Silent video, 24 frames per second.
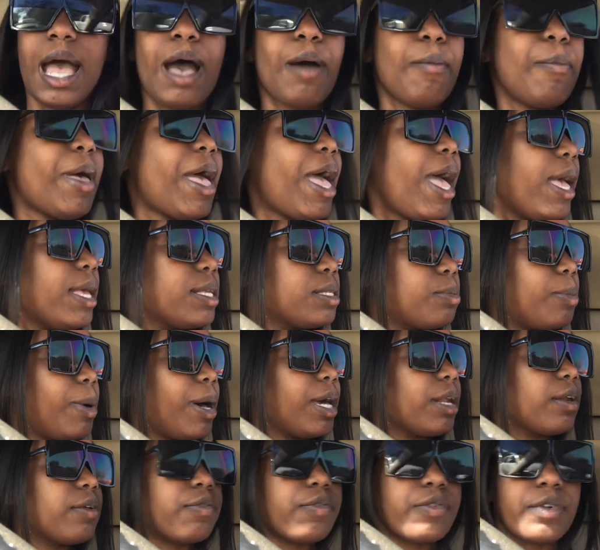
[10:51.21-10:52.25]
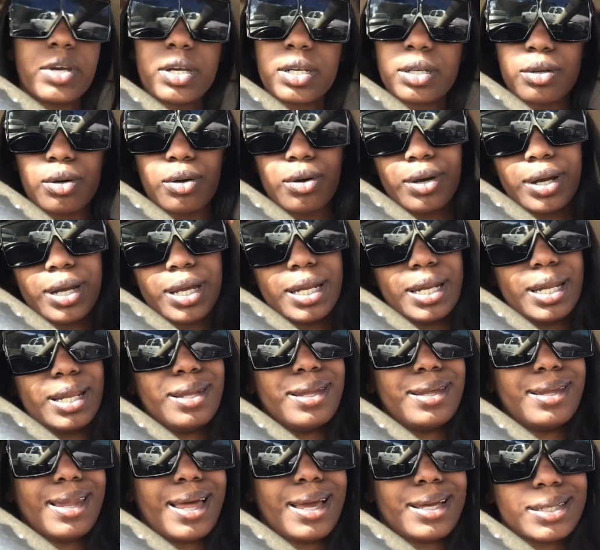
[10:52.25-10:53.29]
I passed by the front door and it
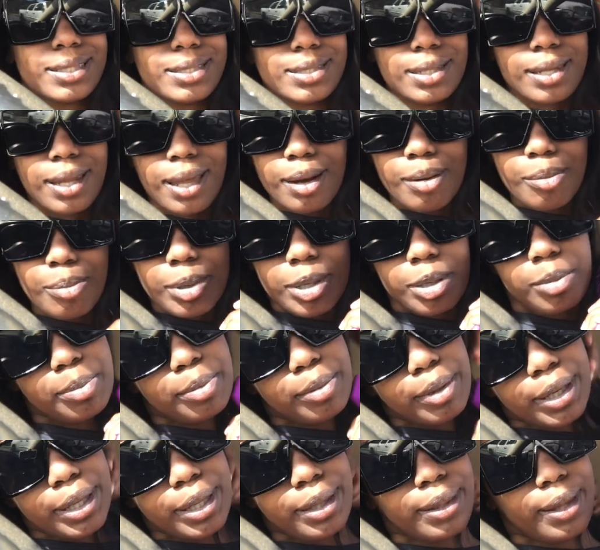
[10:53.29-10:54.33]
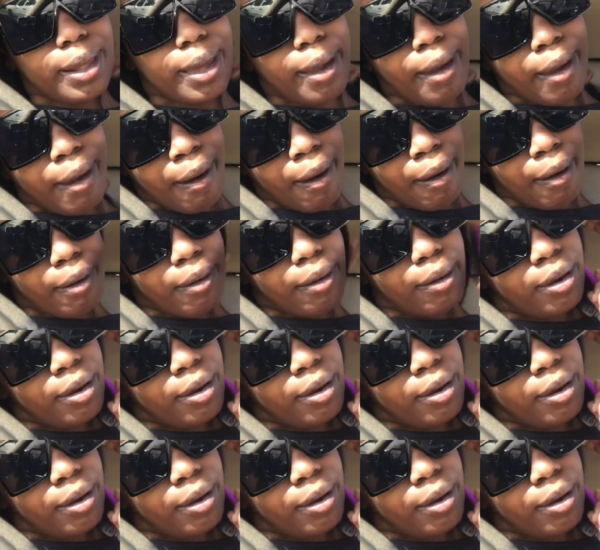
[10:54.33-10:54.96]
looked like it's a lot of people in there.